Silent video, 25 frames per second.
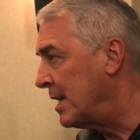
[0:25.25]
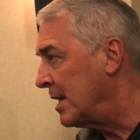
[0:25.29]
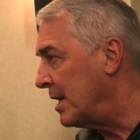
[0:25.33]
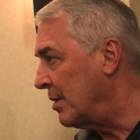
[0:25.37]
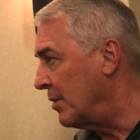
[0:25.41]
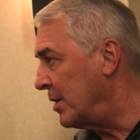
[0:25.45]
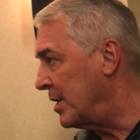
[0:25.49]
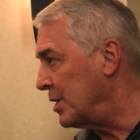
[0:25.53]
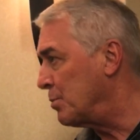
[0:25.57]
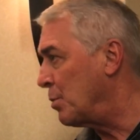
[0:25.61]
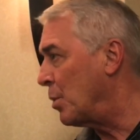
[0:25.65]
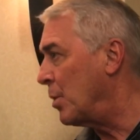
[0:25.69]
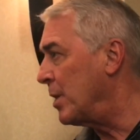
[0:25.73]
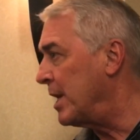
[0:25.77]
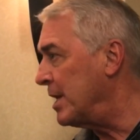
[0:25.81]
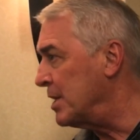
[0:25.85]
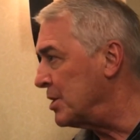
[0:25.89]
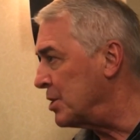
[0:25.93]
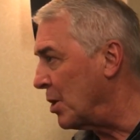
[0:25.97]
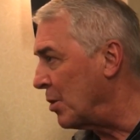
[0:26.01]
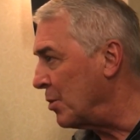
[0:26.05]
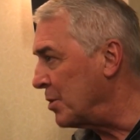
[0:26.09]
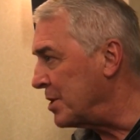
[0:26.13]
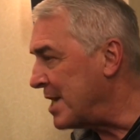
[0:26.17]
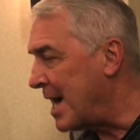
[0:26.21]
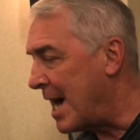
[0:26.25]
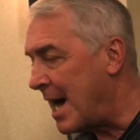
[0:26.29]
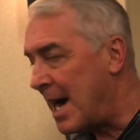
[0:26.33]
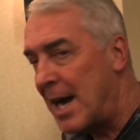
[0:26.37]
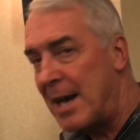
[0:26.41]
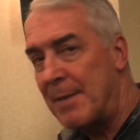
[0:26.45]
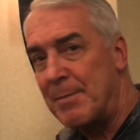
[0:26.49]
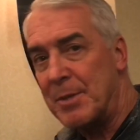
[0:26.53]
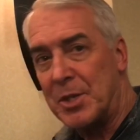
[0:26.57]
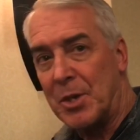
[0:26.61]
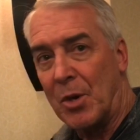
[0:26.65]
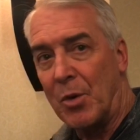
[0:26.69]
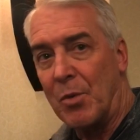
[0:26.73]
you know, he's put in his own
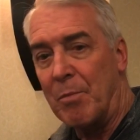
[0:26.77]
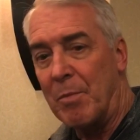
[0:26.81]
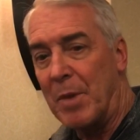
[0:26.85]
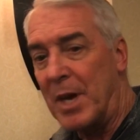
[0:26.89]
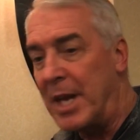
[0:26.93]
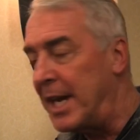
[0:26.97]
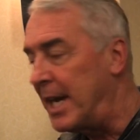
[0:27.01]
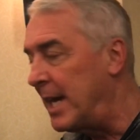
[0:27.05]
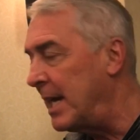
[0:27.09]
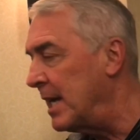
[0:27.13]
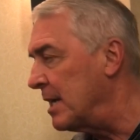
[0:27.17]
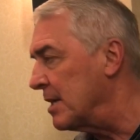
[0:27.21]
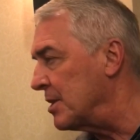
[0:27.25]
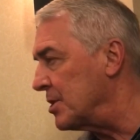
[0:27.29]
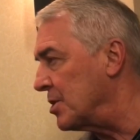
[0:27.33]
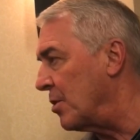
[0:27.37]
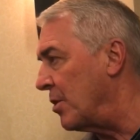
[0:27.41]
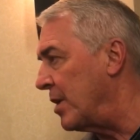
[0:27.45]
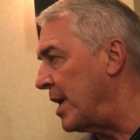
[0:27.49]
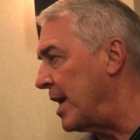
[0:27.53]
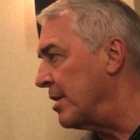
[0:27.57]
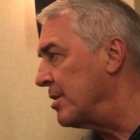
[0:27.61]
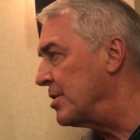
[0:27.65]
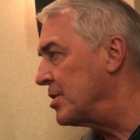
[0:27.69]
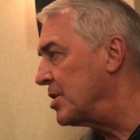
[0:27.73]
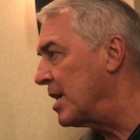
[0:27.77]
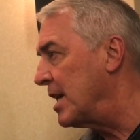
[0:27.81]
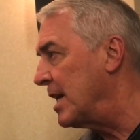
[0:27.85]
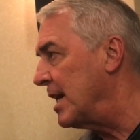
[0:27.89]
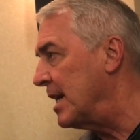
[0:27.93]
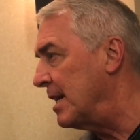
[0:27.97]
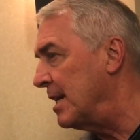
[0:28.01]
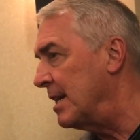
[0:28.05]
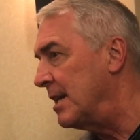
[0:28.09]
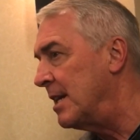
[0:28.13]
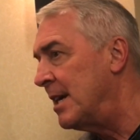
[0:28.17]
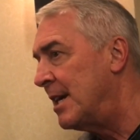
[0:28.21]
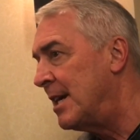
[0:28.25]
time, his own money, his own energy,
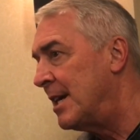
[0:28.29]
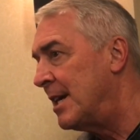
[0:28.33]
and